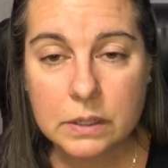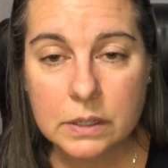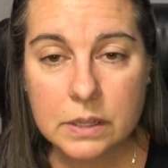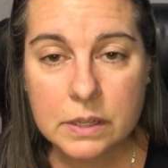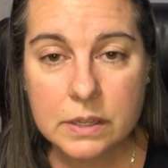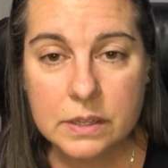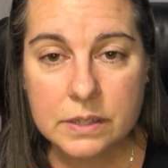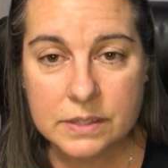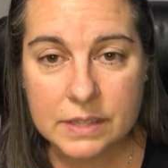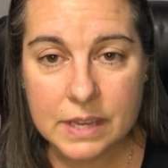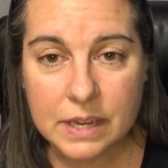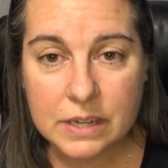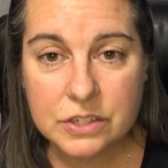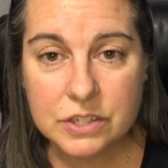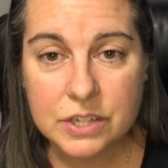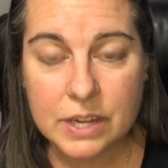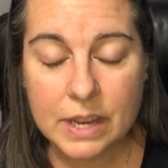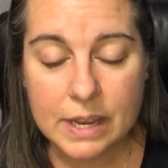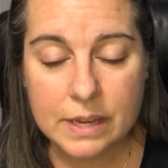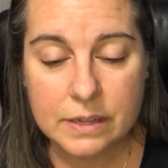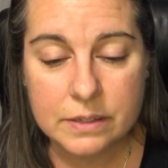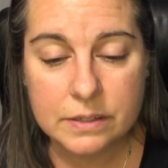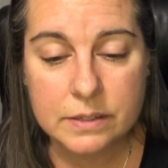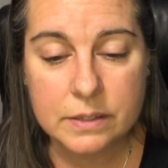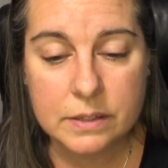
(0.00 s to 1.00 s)
such
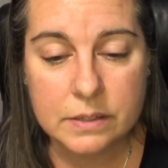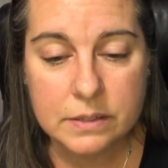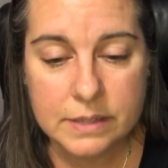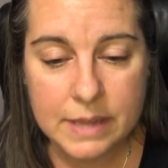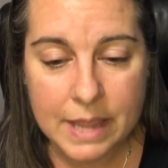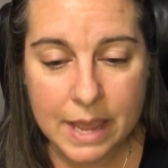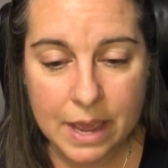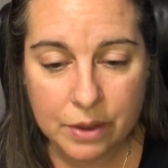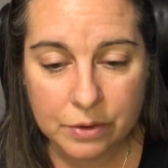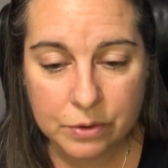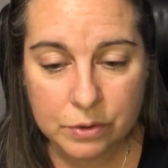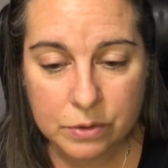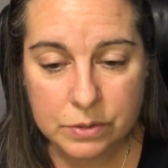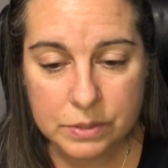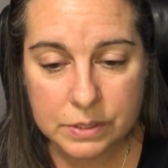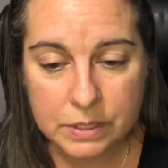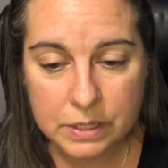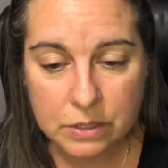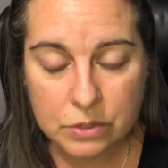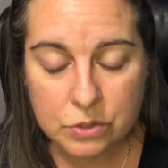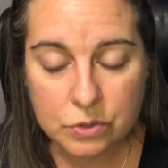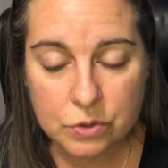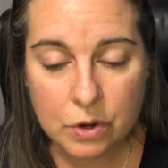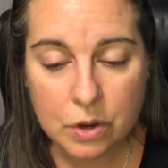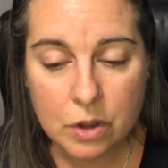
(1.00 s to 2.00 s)
as Downer
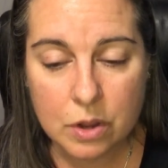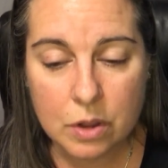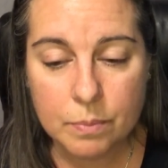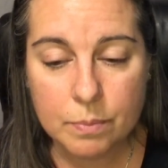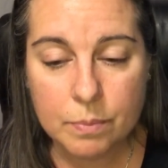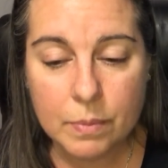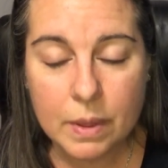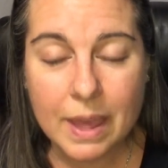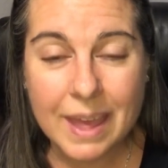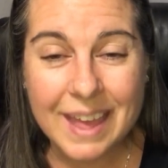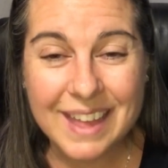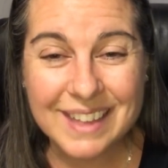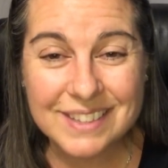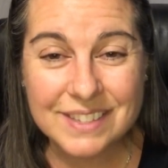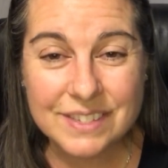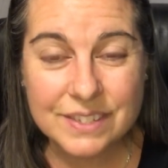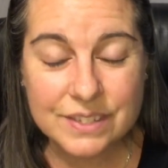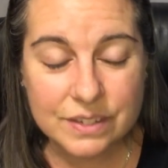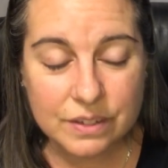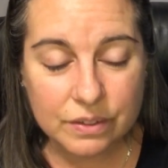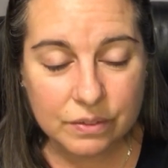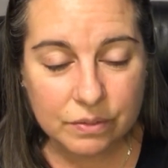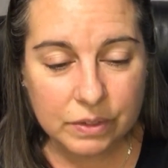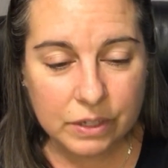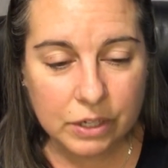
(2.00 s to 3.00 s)
syndrome and
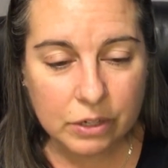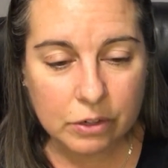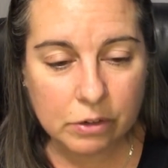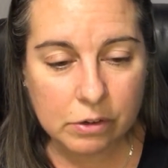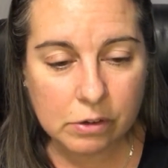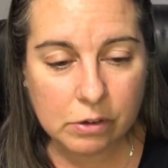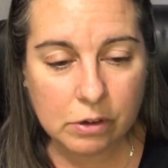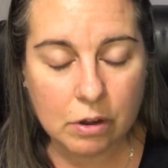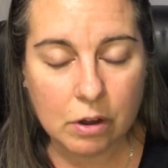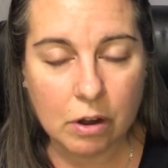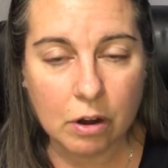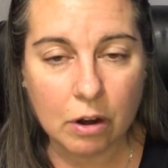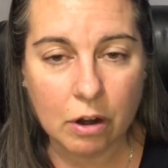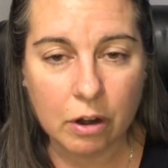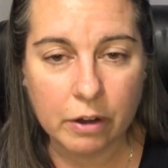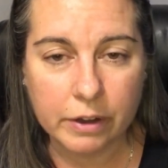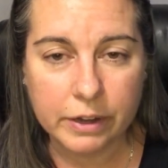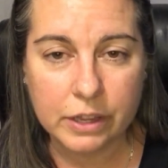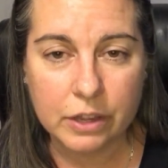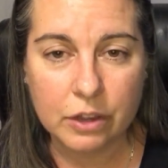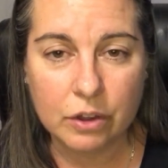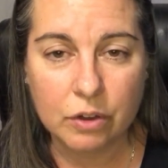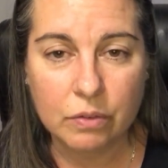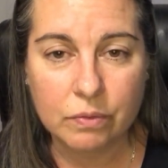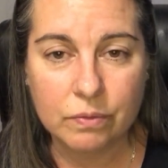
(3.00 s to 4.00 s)
severe
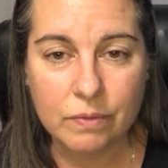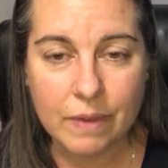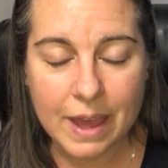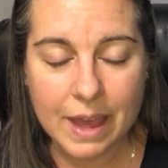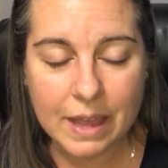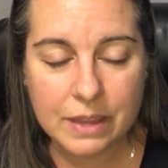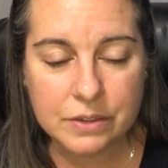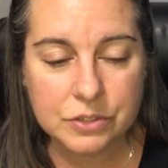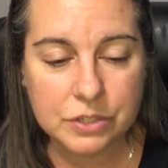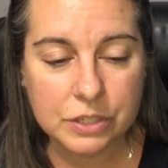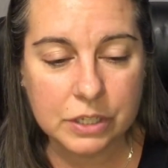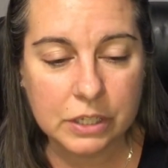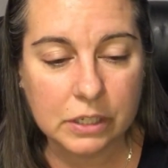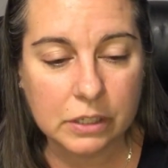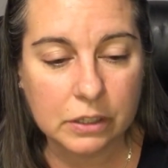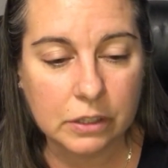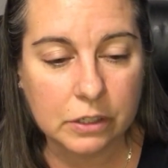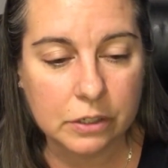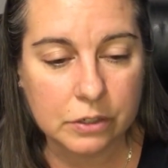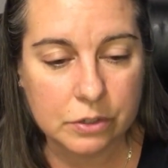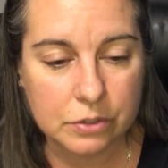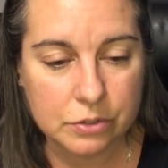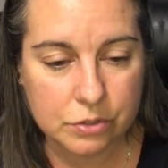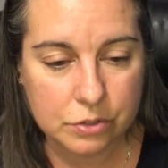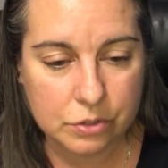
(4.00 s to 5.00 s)

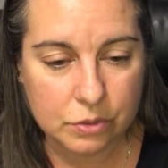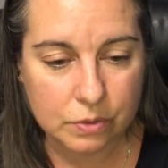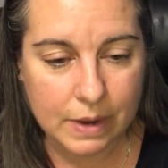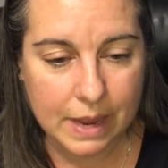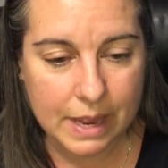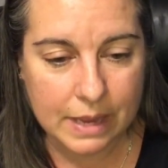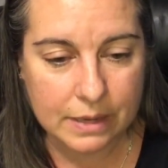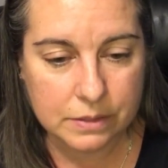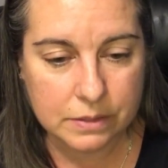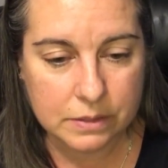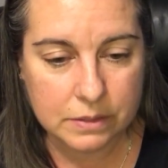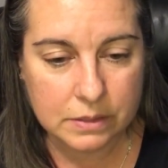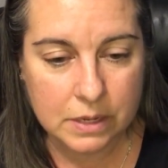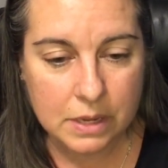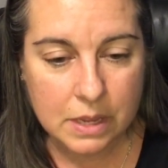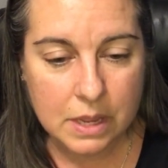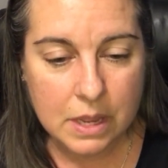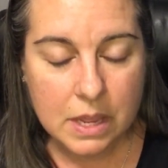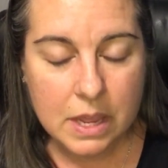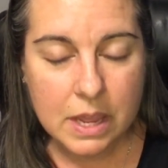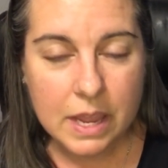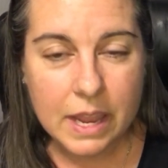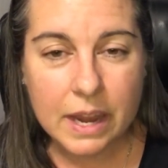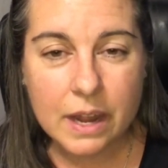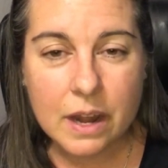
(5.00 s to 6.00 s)
cardiovascular stress.
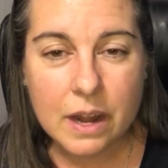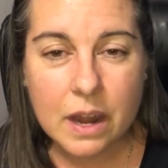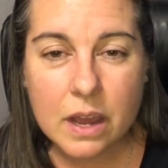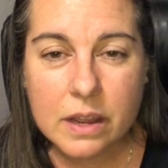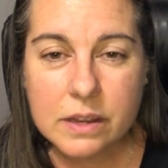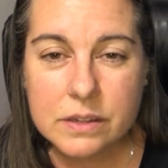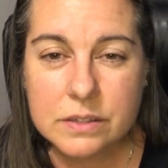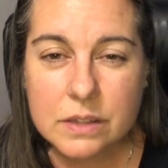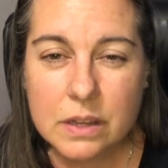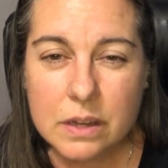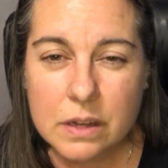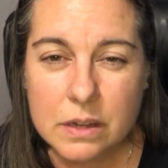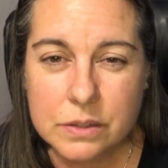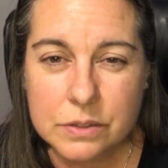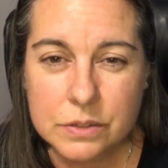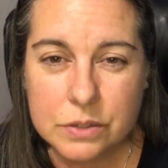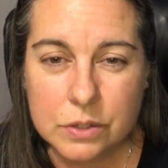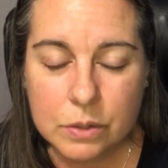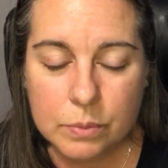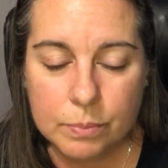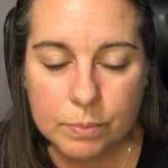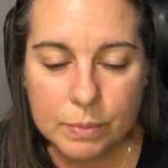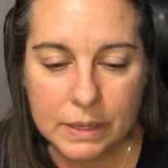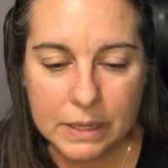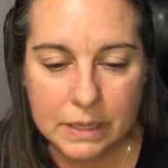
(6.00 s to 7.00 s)
It has also
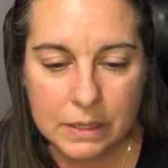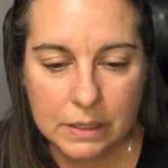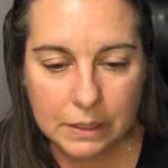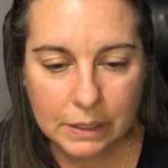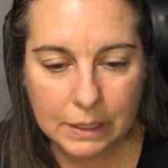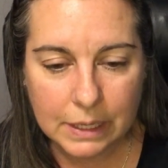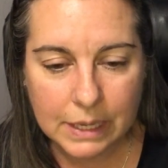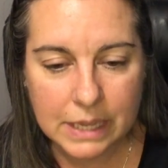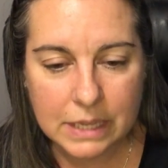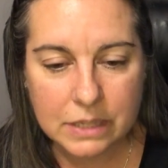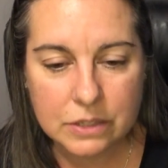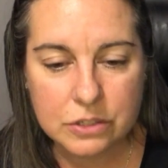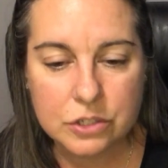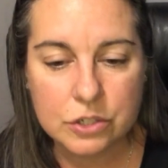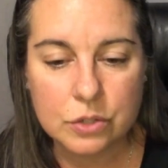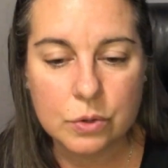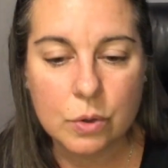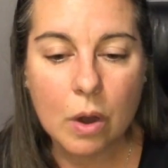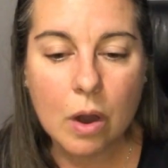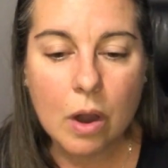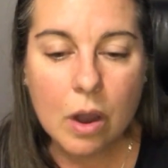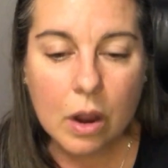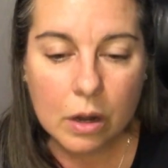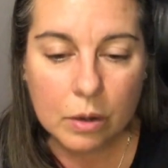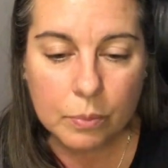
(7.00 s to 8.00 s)
been linked to
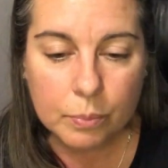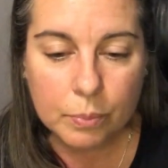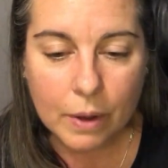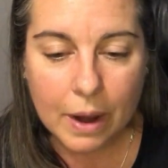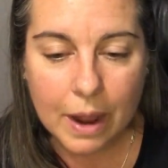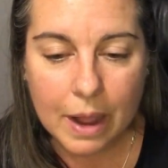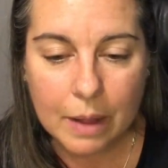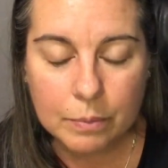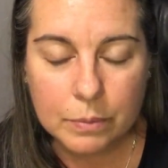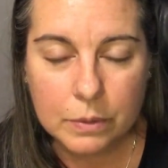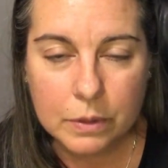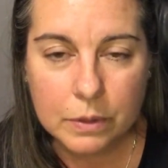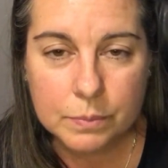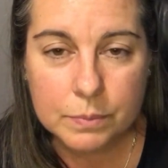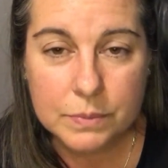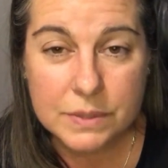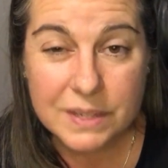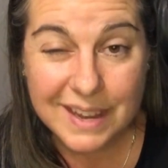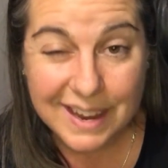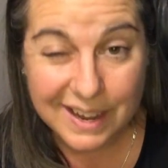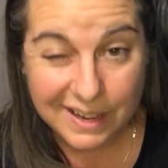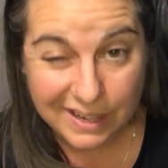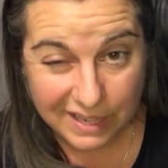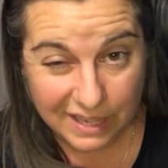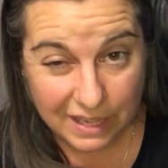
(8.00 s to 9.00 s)
heart problems
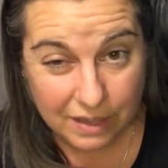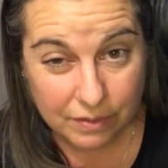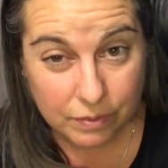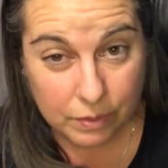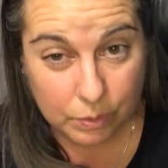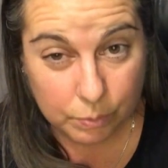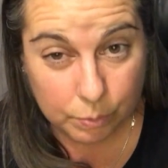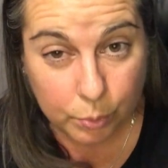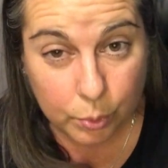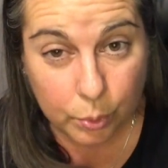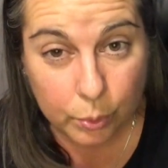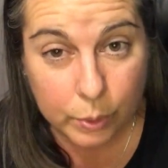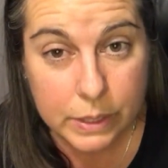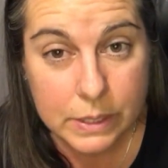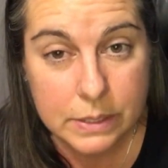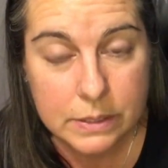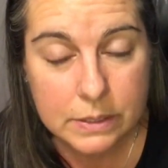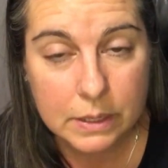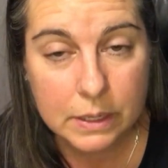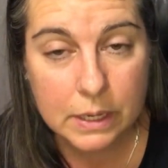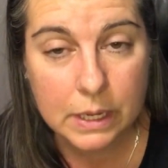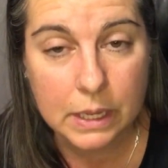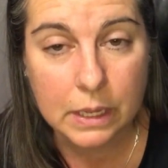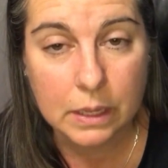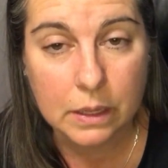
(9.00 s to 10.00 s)
and even
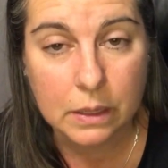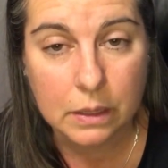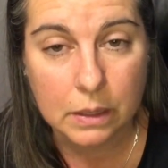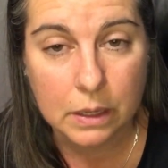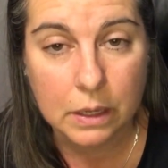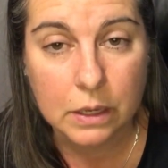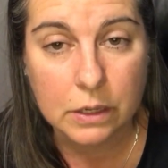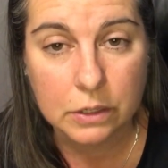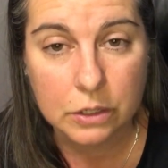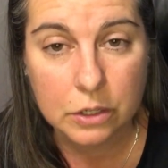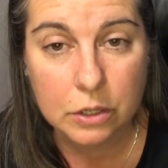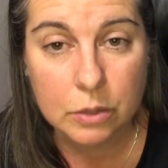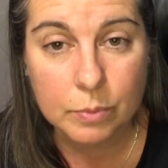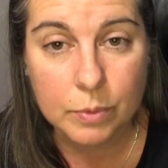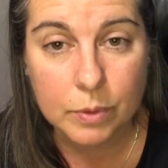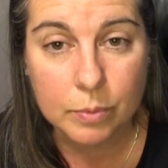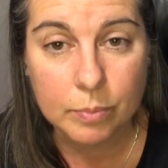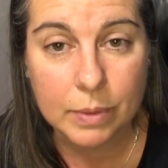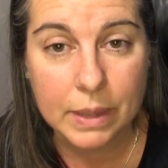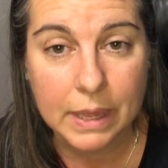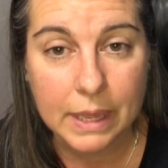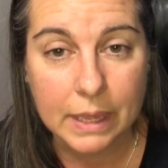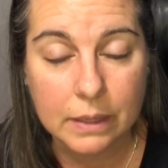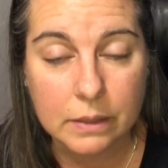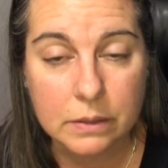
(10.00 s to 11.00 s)
poisoning in human
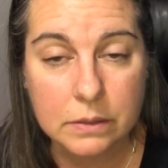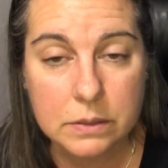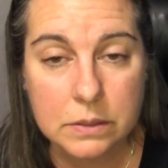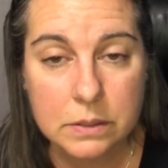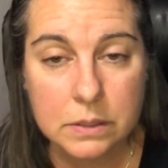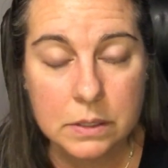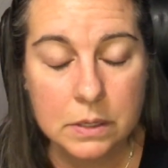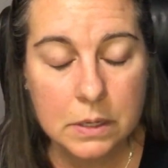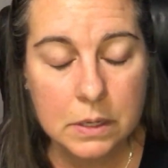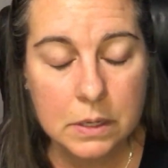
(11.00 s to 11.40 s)
beings.